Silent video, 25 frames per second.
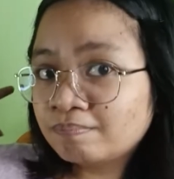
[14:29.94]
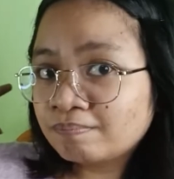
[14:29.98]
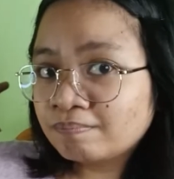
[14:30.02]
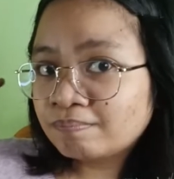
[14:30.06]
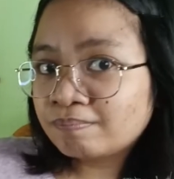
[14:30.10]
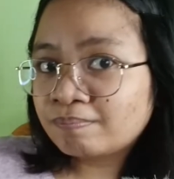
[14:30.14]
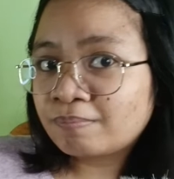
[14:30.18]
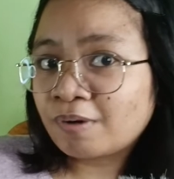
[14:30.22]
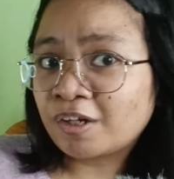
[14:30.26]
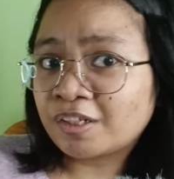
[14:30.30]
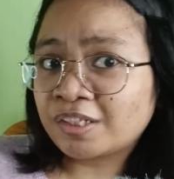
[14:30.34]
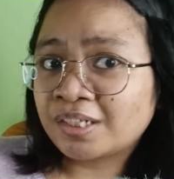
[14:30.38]

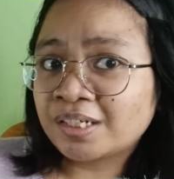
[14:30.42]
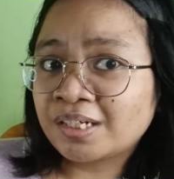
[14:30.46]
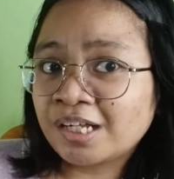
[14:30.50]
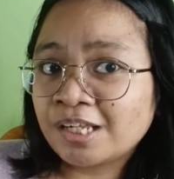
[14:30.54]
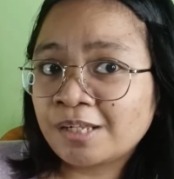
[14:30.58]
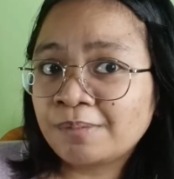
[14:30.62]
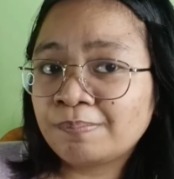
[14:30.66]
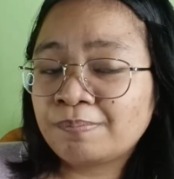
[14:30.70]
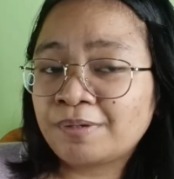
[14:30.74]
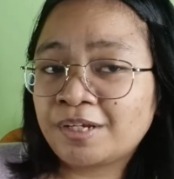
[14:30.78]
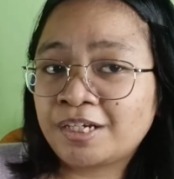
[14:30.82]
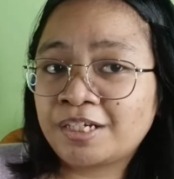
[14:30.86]
prodigal
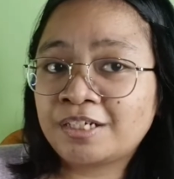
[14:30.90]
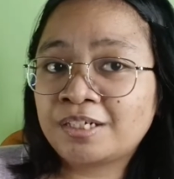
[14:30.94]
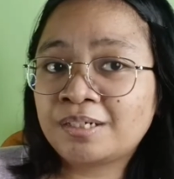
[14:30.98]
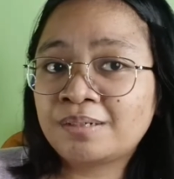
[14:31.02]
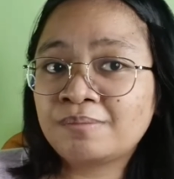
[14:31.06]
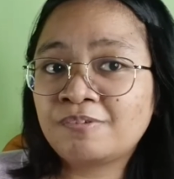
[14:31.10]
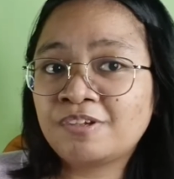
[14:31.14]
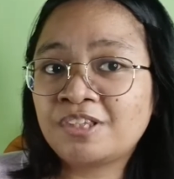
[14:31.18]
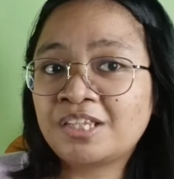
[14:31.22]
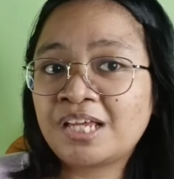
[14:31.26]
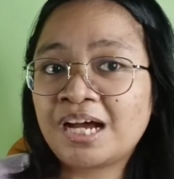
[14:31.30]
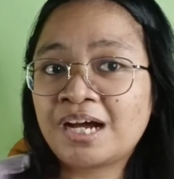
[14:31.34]
player
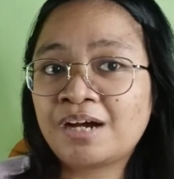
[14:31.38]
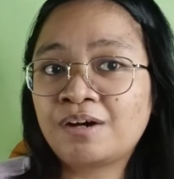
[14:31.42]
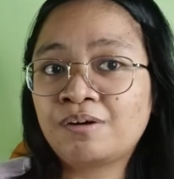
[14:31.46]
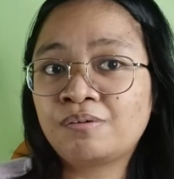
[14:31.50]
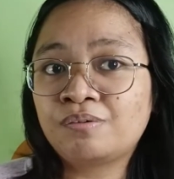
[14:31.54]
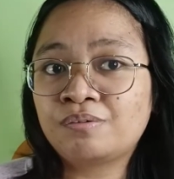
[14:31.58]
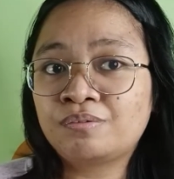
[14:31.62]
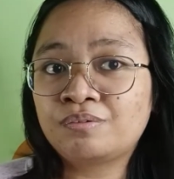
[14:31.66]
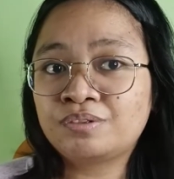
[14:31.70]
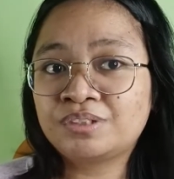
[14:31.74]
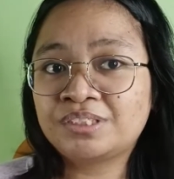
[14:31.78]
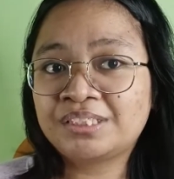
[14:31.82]
with
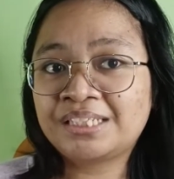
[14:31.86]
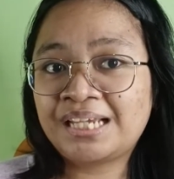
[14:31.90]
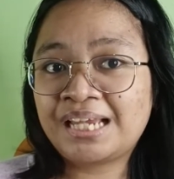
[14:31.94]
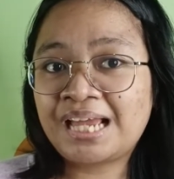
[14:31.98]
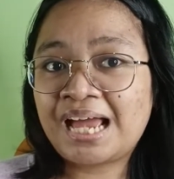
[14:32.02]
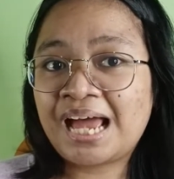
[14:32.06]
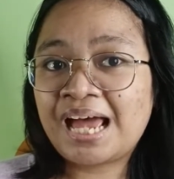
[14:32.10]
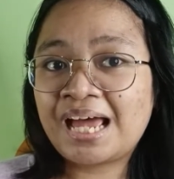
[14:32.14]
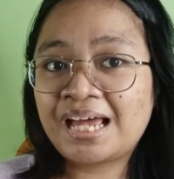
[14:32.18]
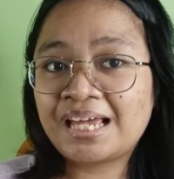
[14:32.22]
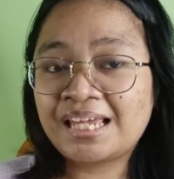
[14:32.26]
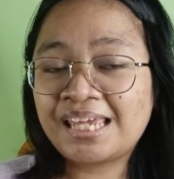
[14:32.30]
how
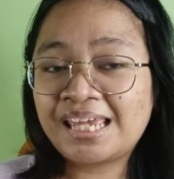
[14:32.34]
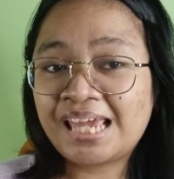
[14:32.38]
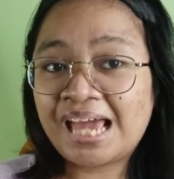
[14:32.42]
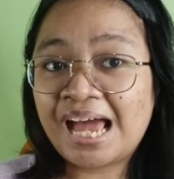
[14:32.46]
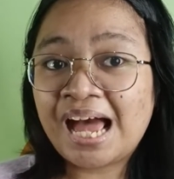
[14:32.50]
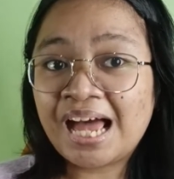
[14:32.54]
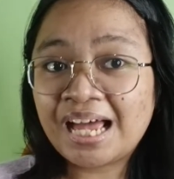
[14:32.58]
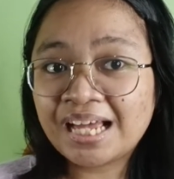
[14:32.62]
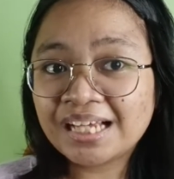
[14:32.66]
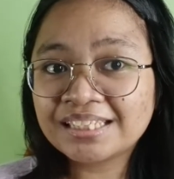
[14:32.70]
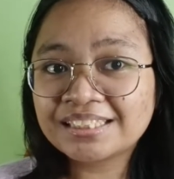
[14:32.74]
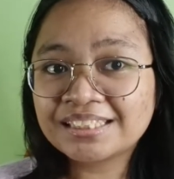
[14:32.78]
he
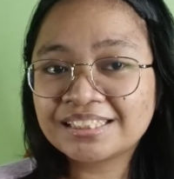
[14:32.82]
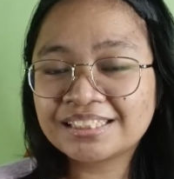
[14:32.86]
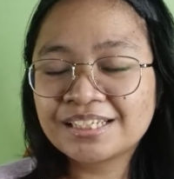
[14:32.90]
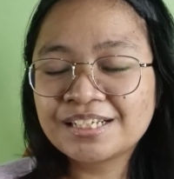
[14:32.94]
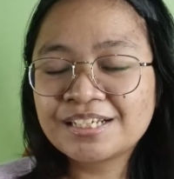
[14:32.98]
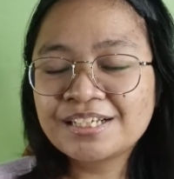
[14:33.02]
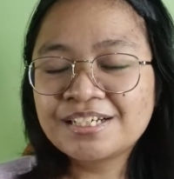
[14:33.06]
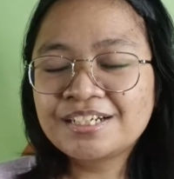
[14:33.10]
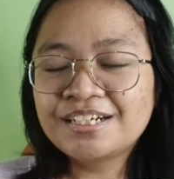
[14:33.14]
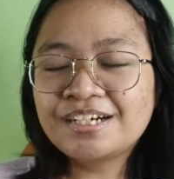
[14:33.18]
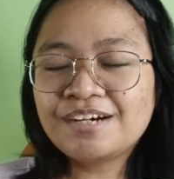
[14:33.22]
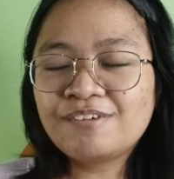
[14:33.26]
acts.
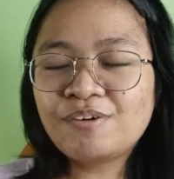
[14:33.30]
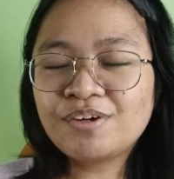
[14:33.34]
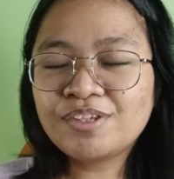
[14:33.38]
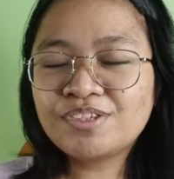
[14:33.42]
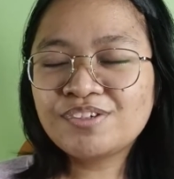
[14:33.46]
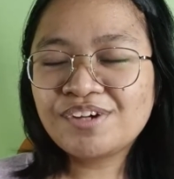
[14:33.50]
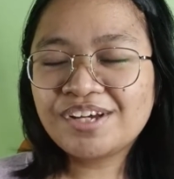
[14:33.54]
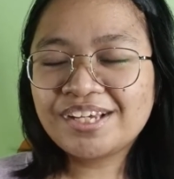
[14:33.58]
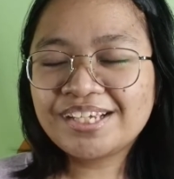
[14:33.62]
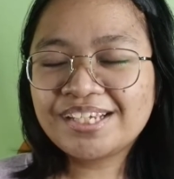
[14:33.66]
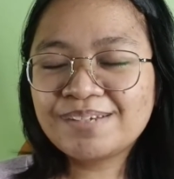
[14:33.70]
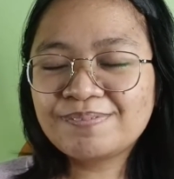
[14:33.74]
Why do
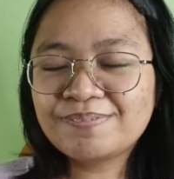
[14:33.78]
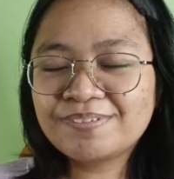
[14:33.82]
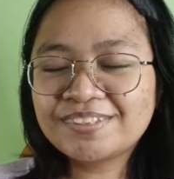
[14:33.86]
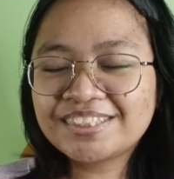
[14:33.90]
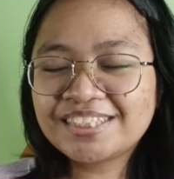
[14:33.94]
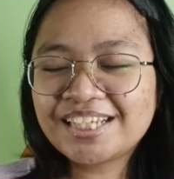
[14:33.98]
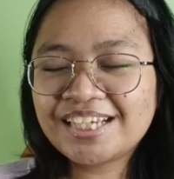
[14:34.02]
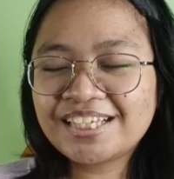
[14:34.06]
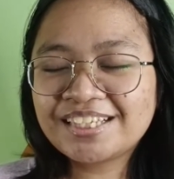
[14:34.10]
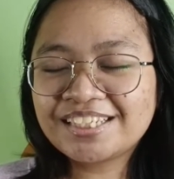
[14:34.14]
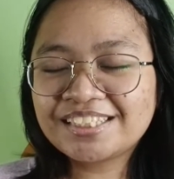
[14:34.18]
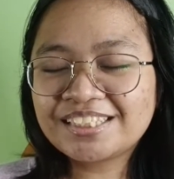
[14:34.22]
I keep on
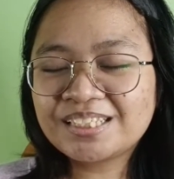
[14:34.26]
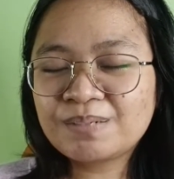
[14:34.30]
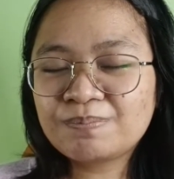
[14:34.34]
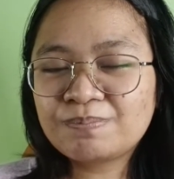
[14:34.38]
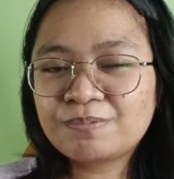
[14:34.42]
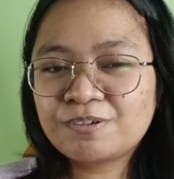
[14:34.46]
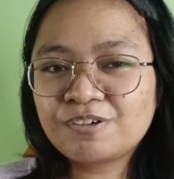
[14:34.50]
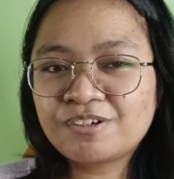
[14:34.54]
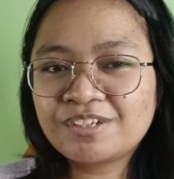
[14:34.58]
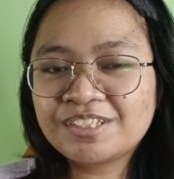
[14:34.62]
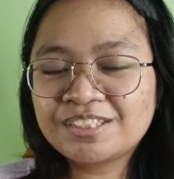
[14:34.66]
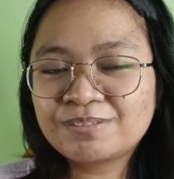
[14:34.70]
saying the she
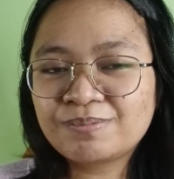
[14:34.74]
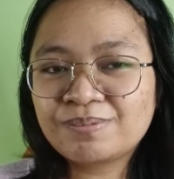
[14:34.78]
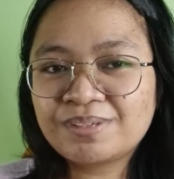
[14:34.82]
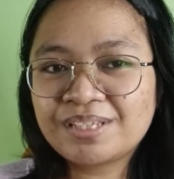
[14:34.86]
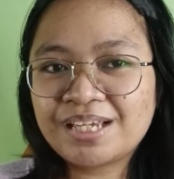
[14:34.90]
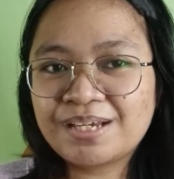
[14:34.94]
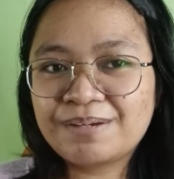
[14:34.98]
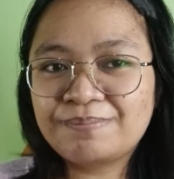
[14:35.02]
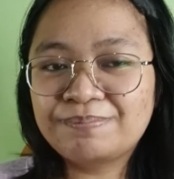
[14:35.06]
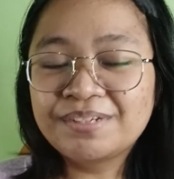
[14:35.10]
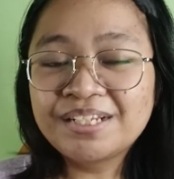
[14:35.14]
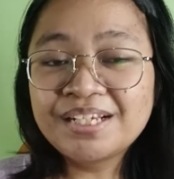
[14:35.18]
pronouns with
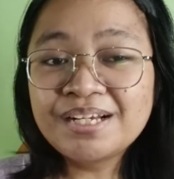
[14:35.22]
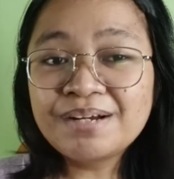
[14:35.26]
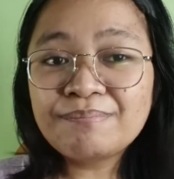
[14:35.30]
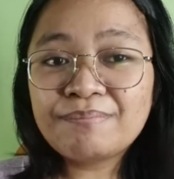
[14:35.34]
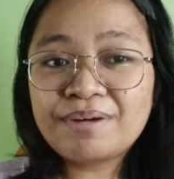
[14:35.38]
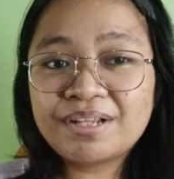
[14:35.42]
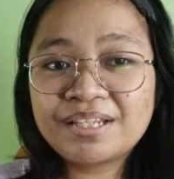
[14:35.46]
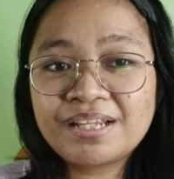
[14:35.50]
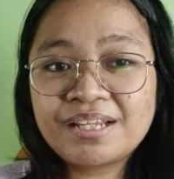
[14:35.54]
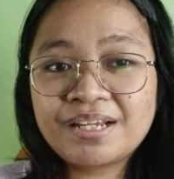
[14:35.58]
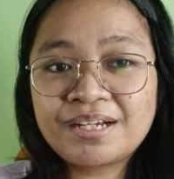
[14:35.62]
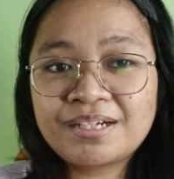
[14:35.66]
him?
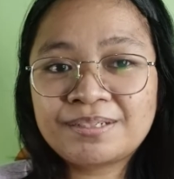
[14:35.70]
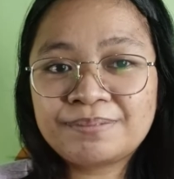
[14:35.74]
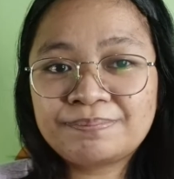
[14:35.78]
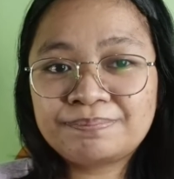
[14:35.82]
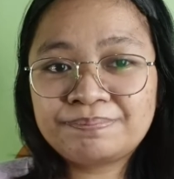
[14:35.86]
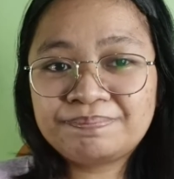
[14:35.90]
But yeah,